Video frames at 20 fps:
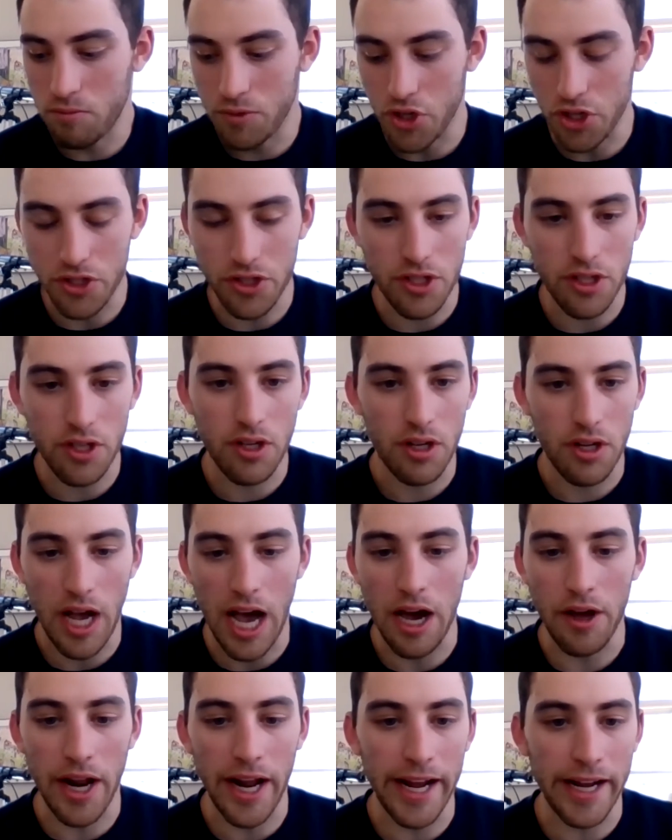just
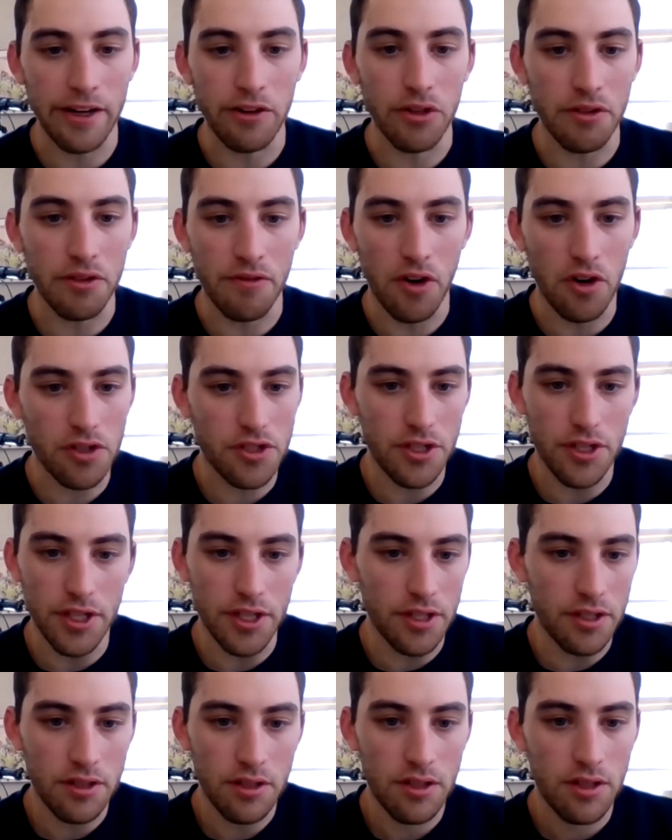how to handle
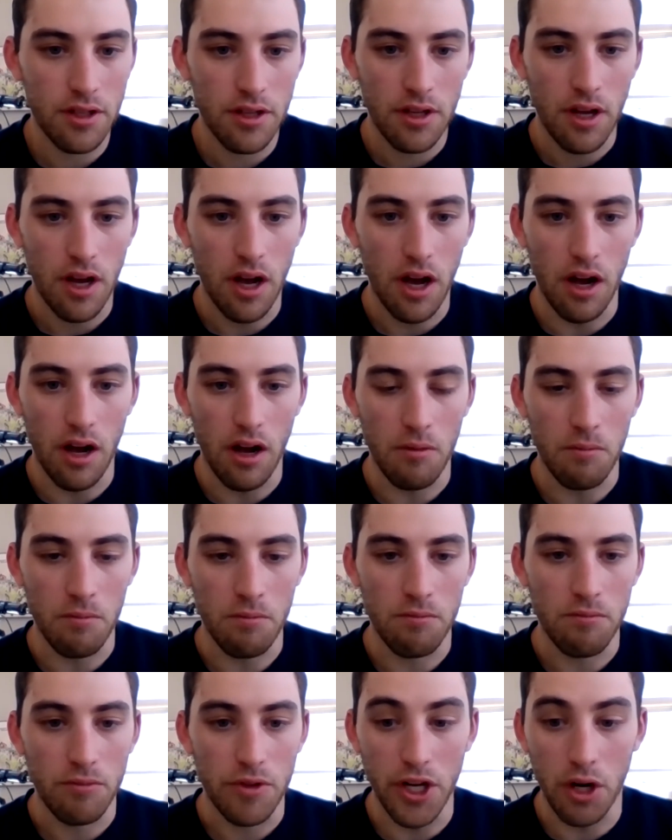adversity,
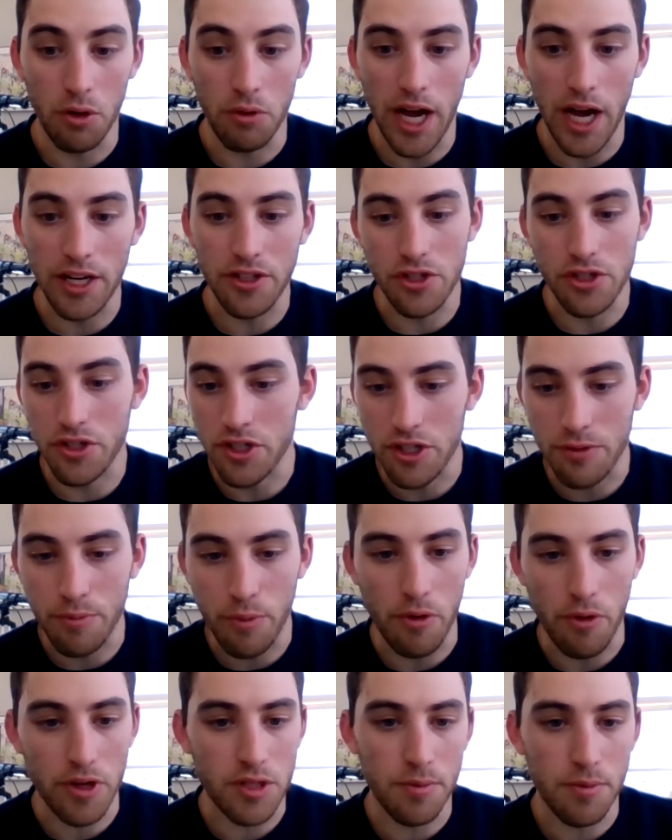not just in
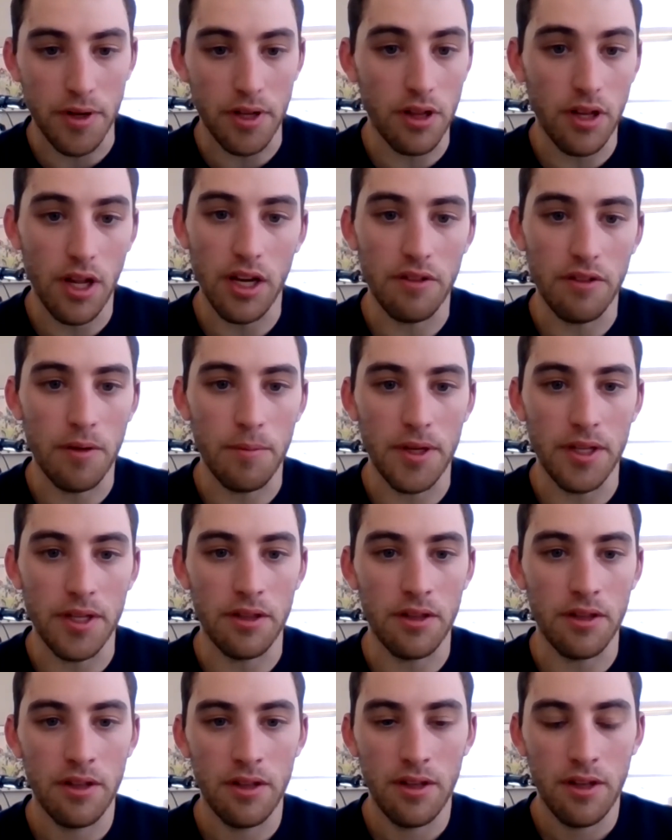sports, but in life. I
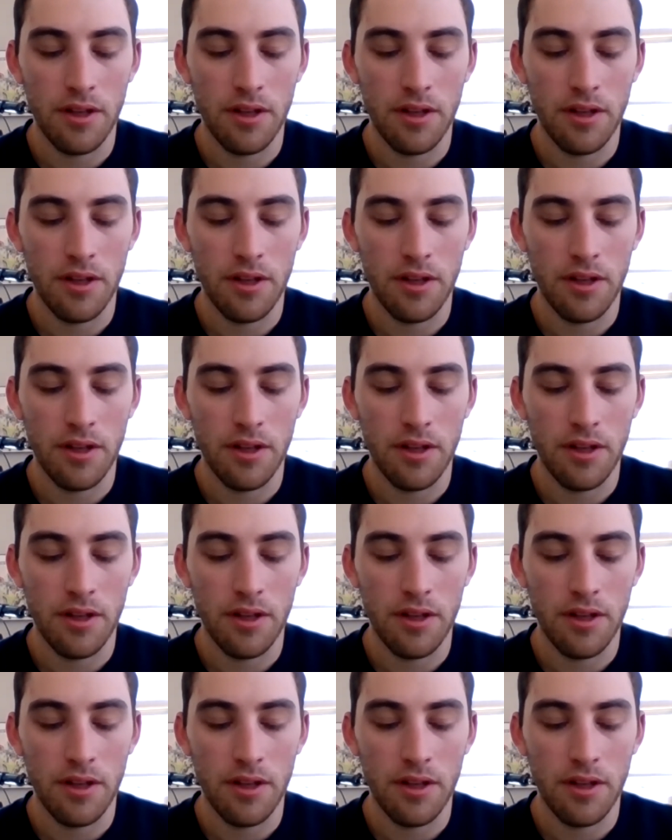mean,